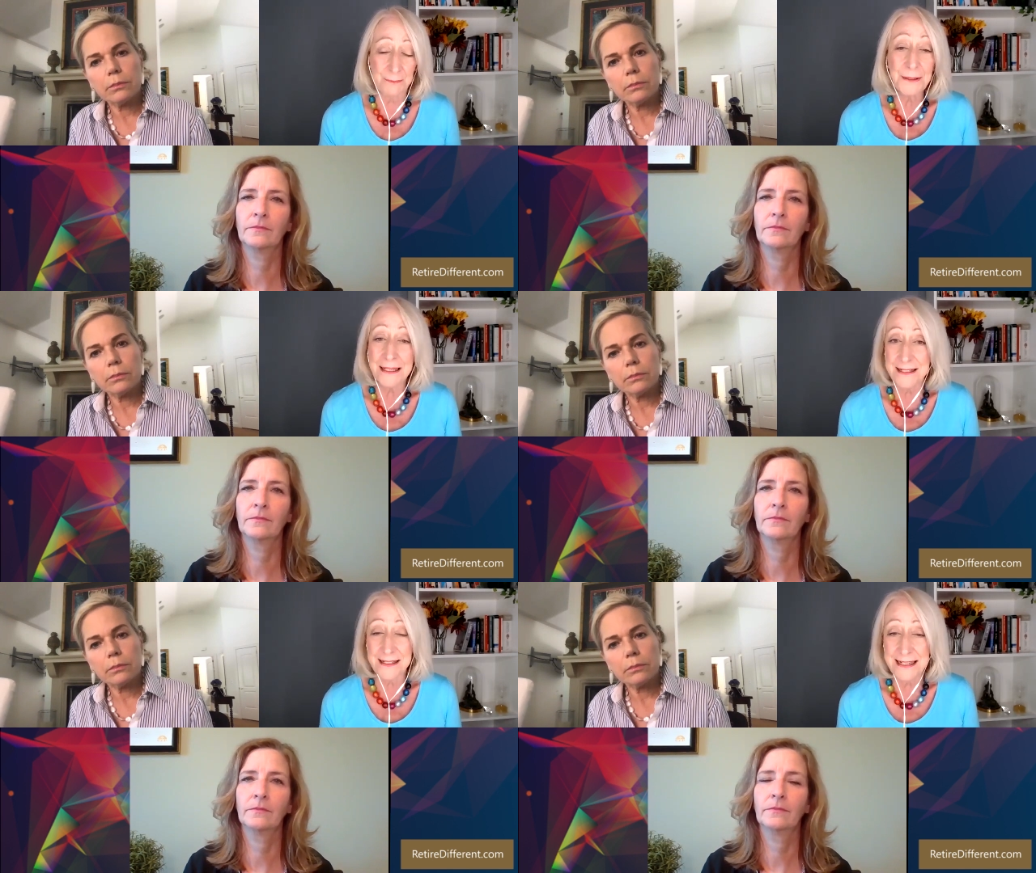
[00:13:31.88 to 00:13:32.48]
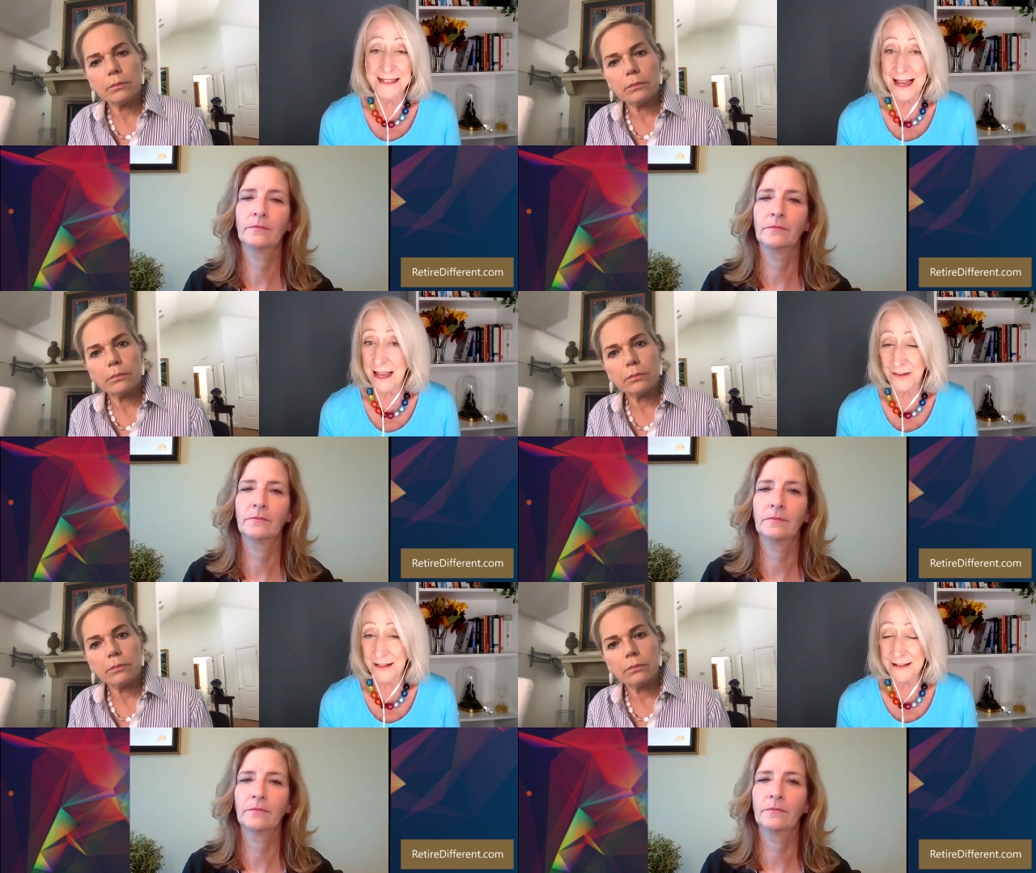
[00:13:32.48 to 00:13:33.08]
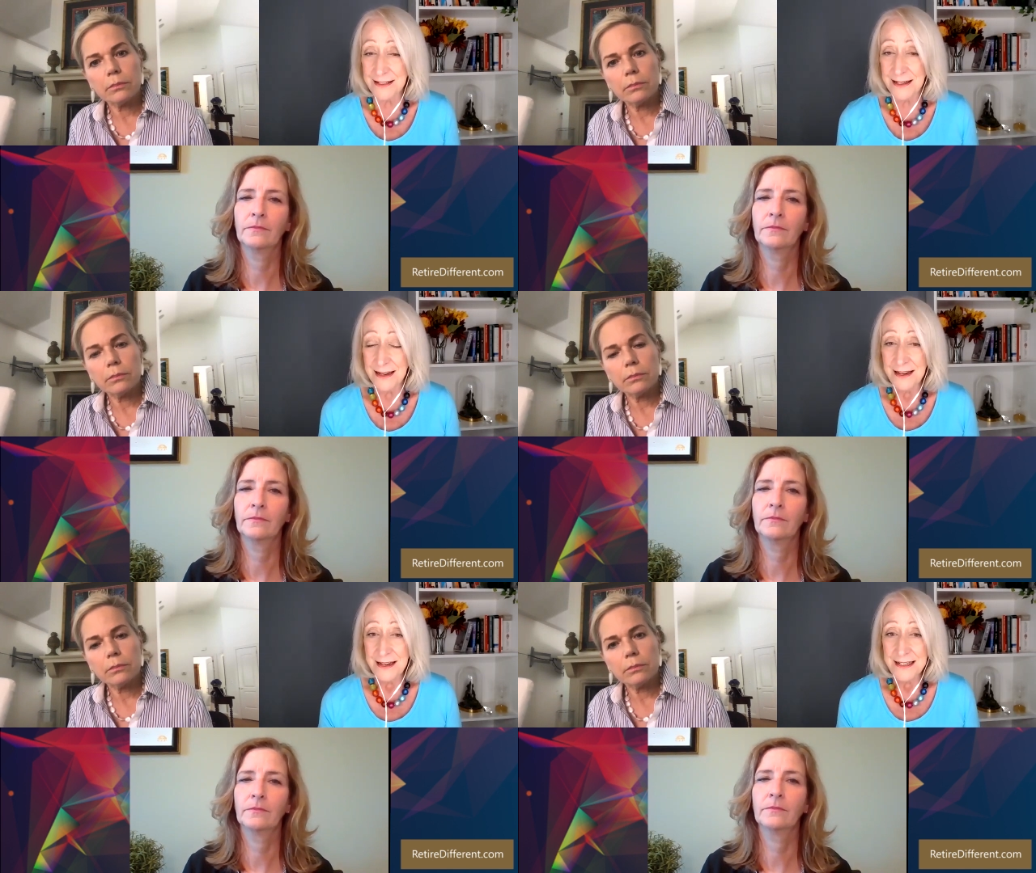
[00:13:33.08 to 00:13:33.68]
Speaker 1: plus in savings.
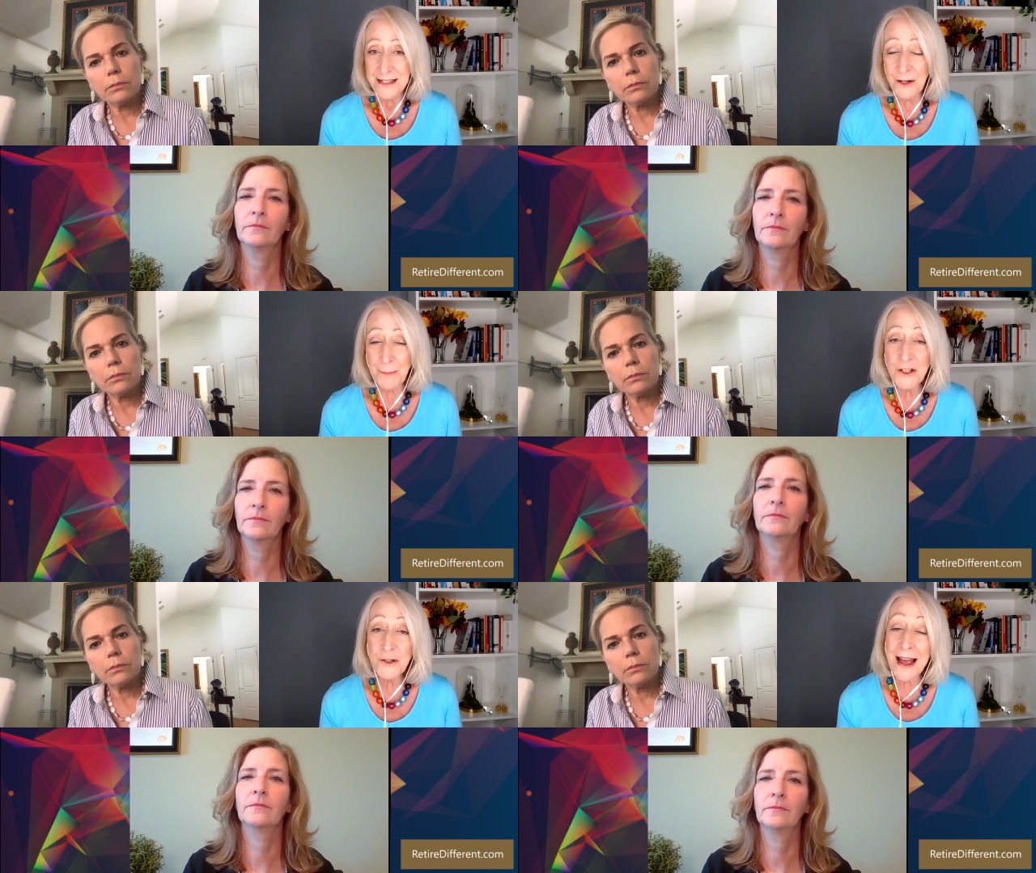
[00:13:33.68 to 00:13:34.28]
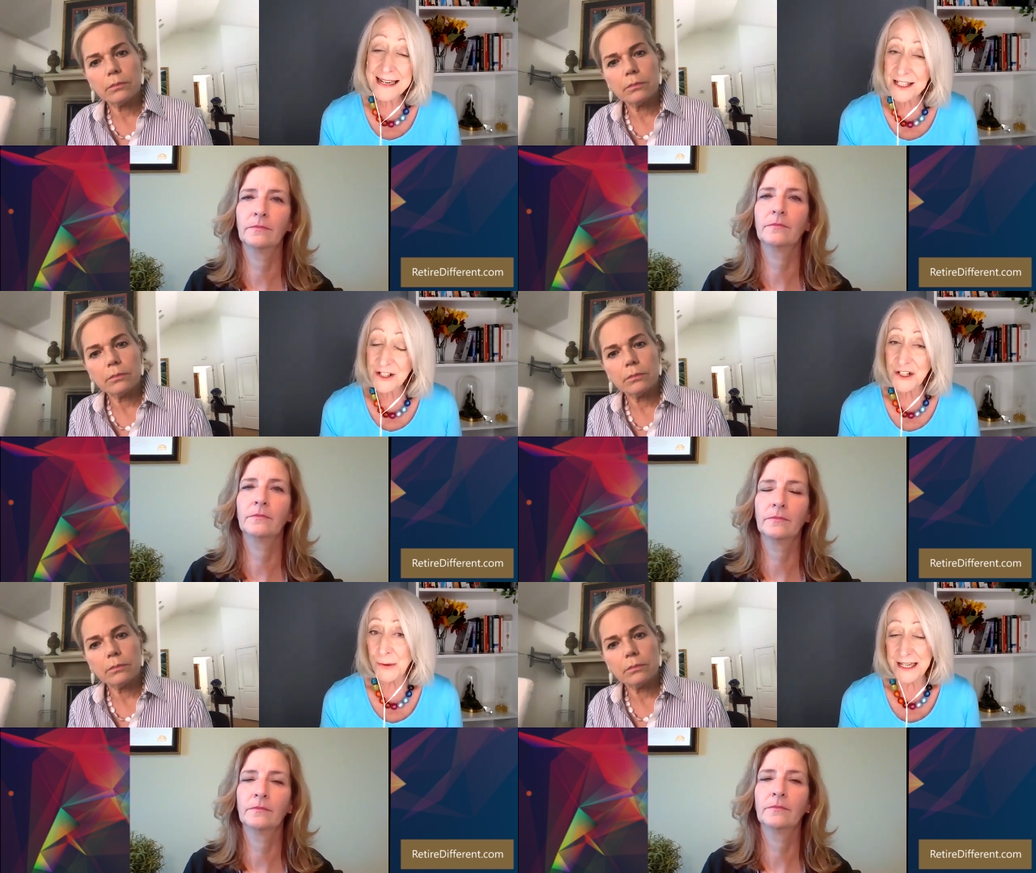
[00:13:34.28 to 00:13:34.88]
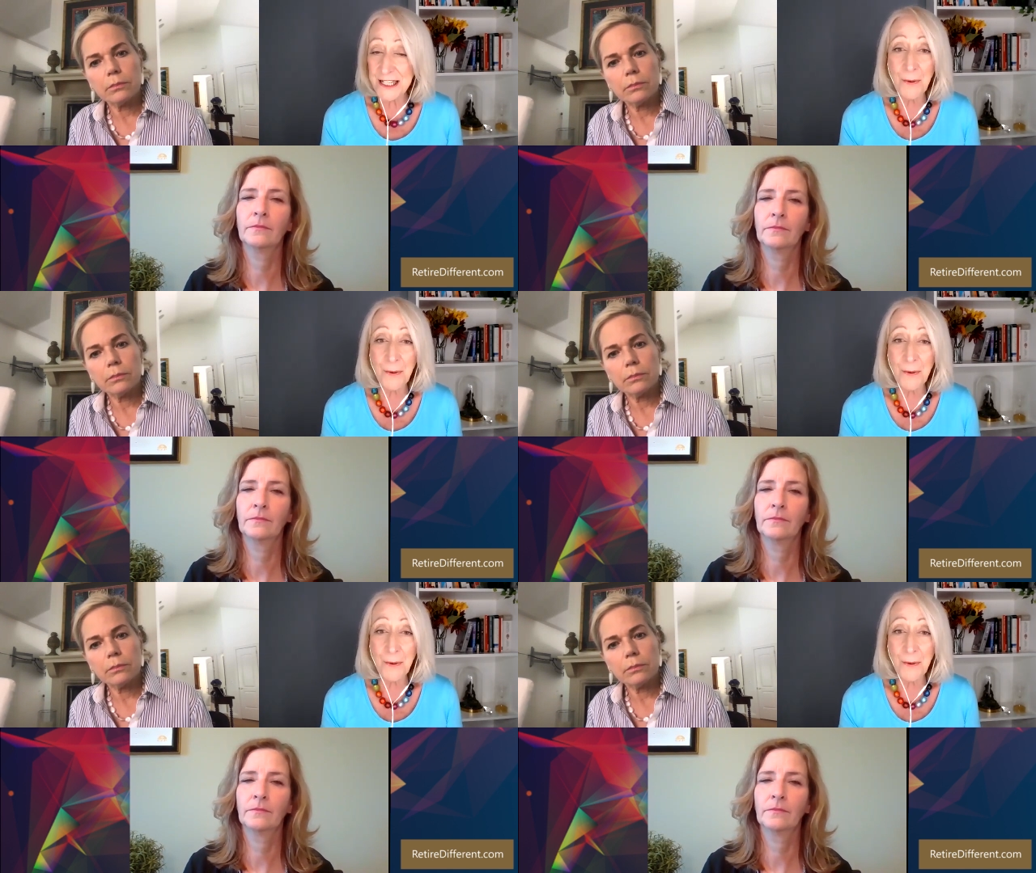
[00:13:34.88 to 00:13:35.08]
You know, because you access to it, it's